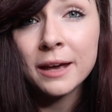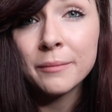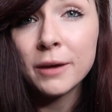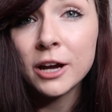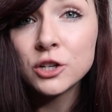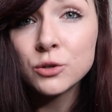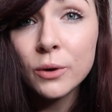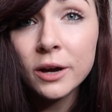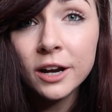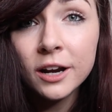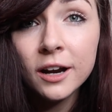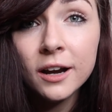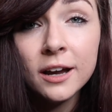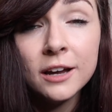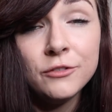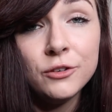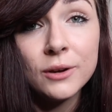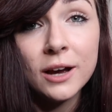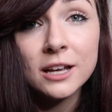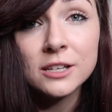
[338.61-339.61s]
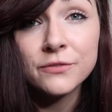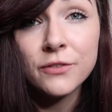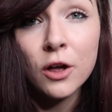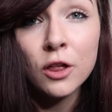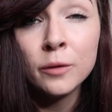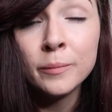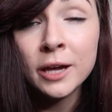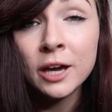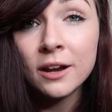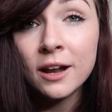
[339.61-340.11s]
and my Twitter, if you guys
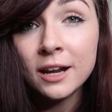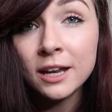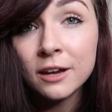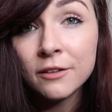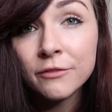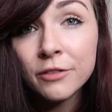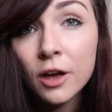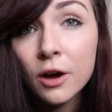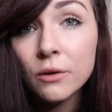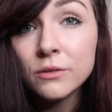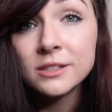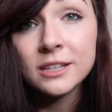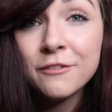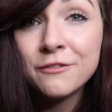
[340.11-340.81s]
follow me on any of those.